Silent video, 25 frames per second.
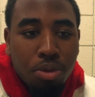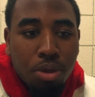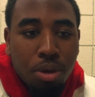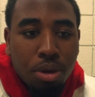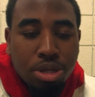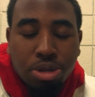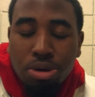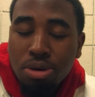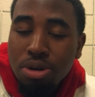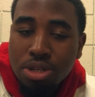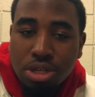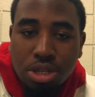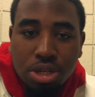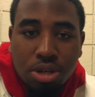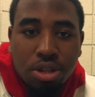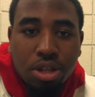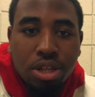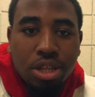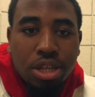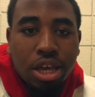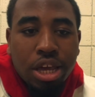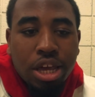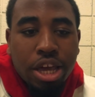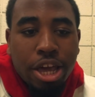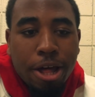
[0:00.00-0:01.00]
someone's just gonna
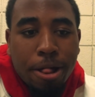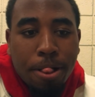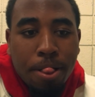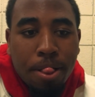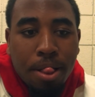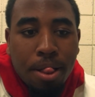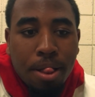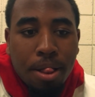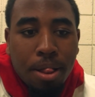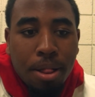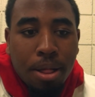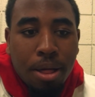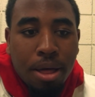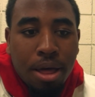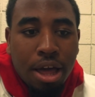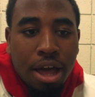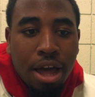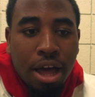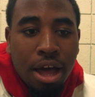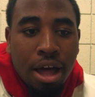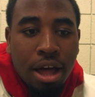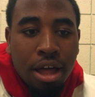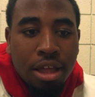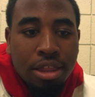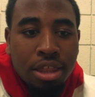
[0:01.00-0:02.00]
take it,
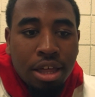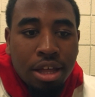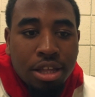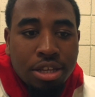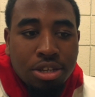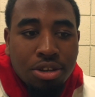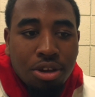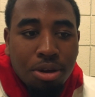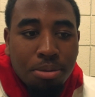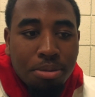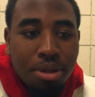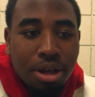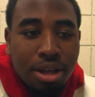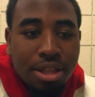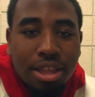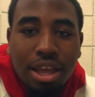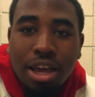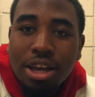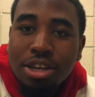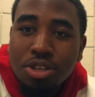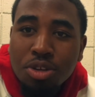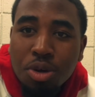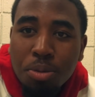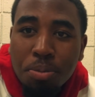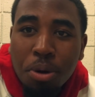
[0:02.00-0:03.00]
and then it's gonna be like, dang,
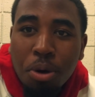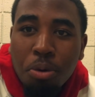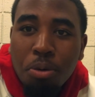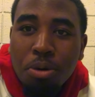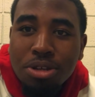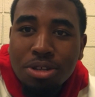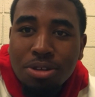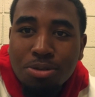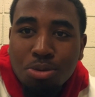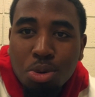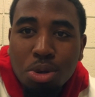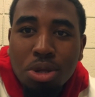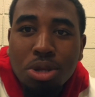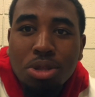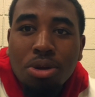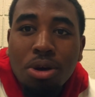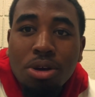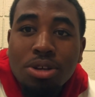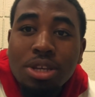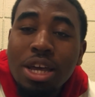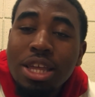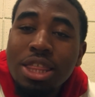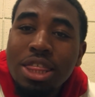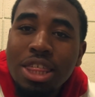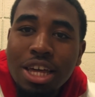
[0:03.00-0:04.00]
it's gonna be a waste of $20.
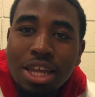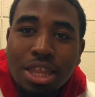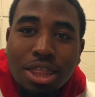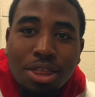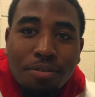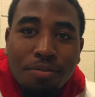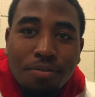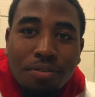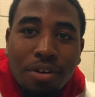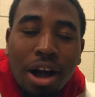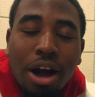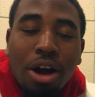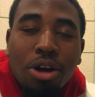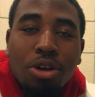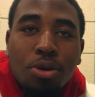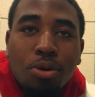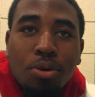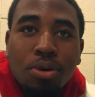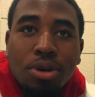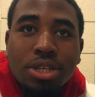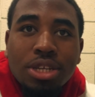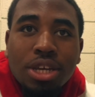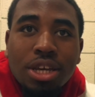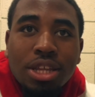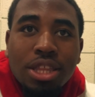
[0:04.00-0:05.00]
I think the value
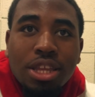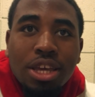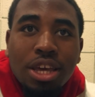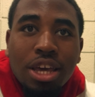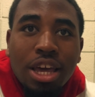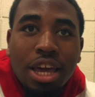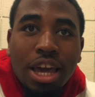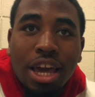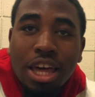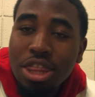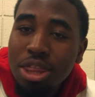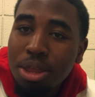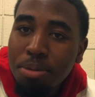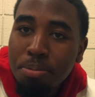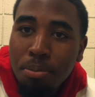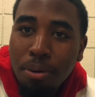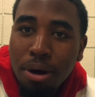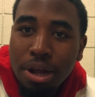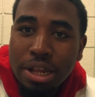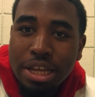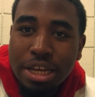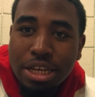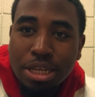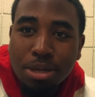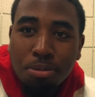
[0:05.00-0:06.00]
isn't in the
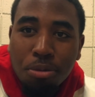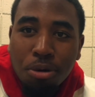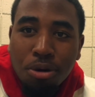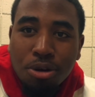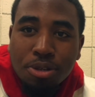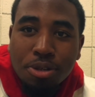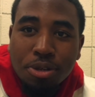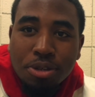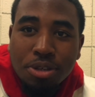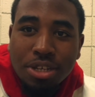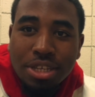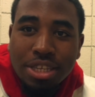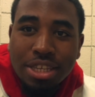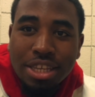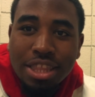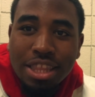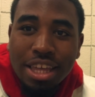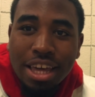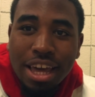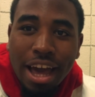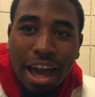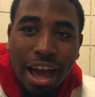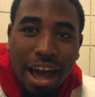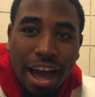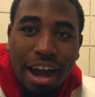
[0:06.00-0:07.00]
money; it's more so just in
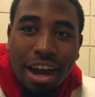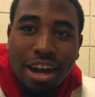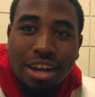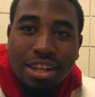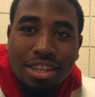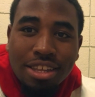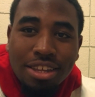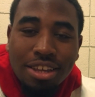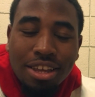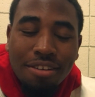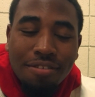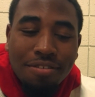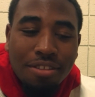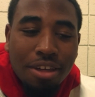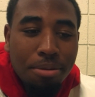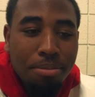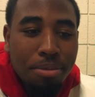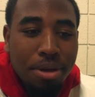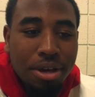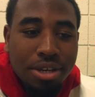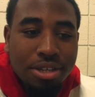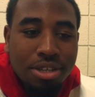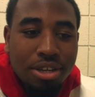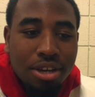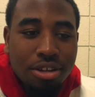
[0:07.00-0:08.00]
the act, if that
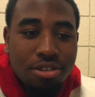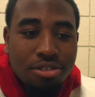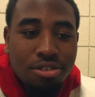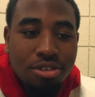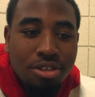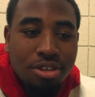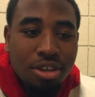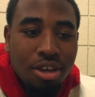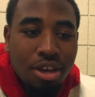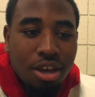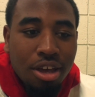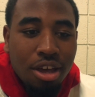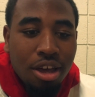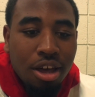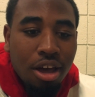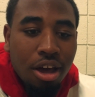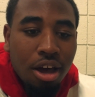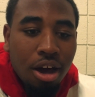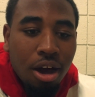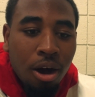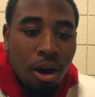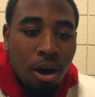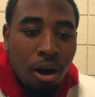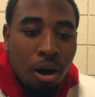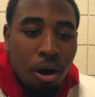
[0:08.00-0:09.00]
makes sense.
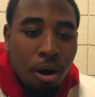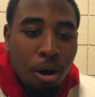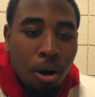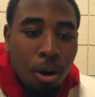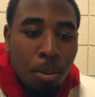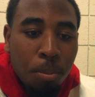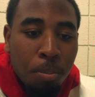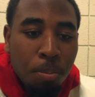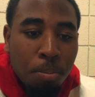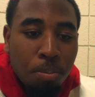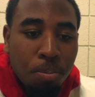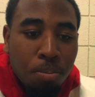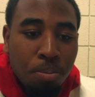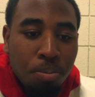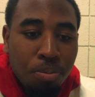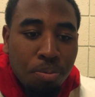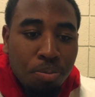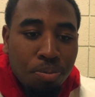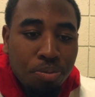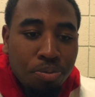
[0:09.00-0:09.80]
Um,